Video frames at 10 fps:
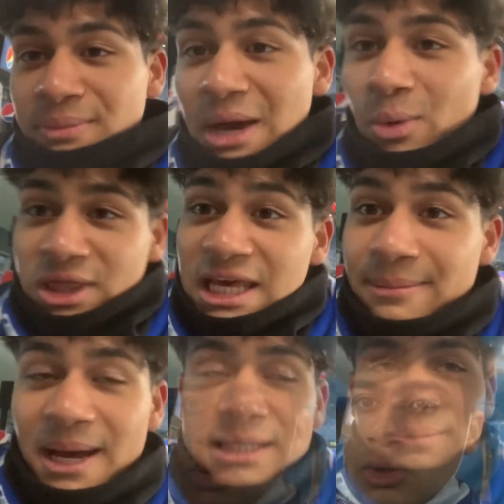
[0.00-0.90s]
and we
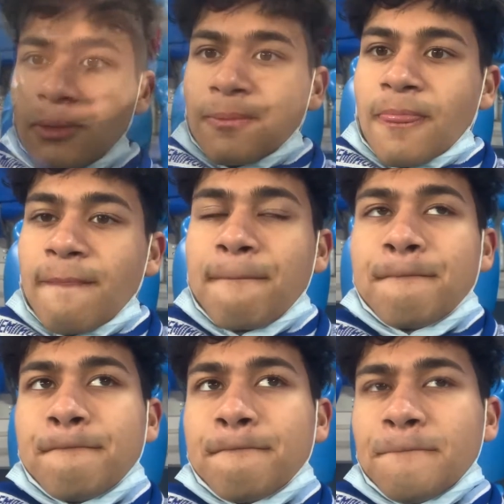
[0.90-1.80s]

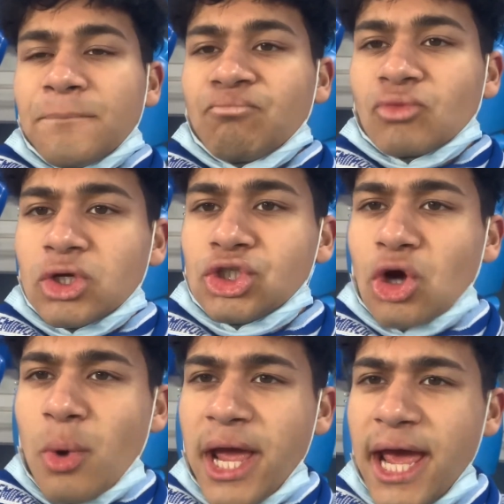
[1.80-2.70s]
see
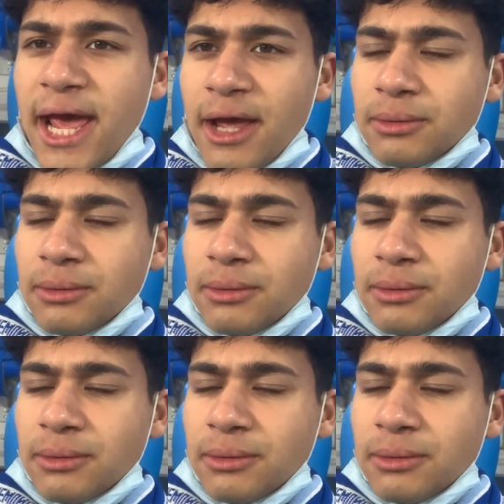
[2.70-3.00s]
So we're here,